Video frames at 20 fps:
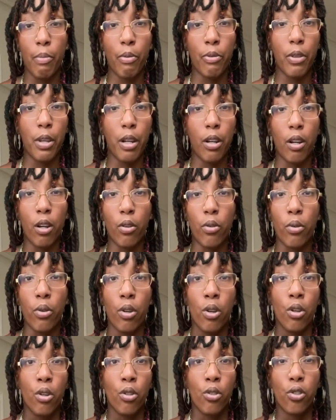People think,
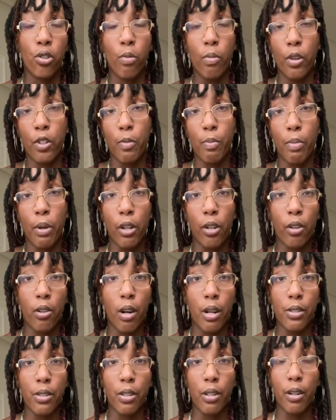oh, too much butter
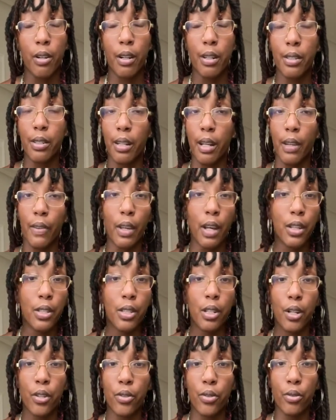causes a heart attack.
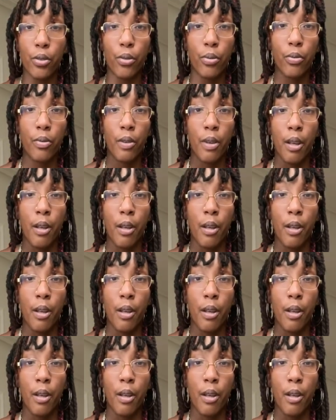That's not true.